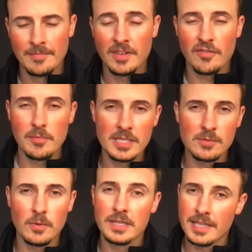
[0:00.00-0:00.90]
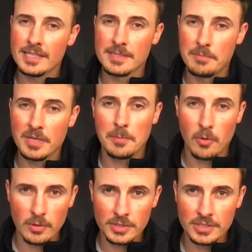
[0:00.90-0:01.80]
If you miss one, that's a big
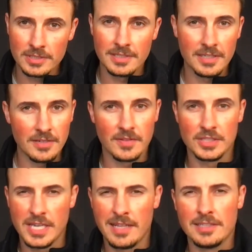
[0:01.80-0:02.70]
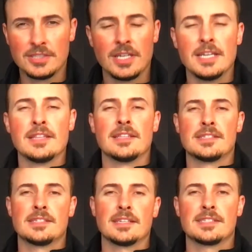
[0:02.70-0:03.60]
portion of the challenge, the
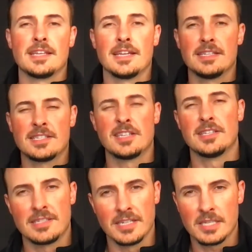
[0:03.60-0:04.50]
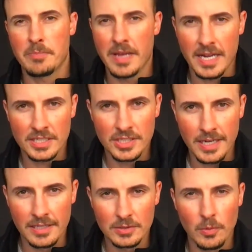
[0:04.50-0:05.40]
six days to six pack
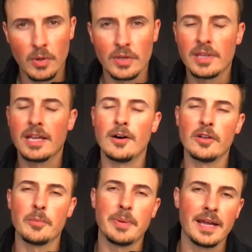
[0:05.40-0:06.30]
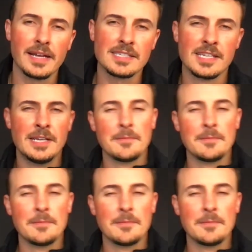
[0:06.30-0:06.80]
challenge. We want you to get all the packs.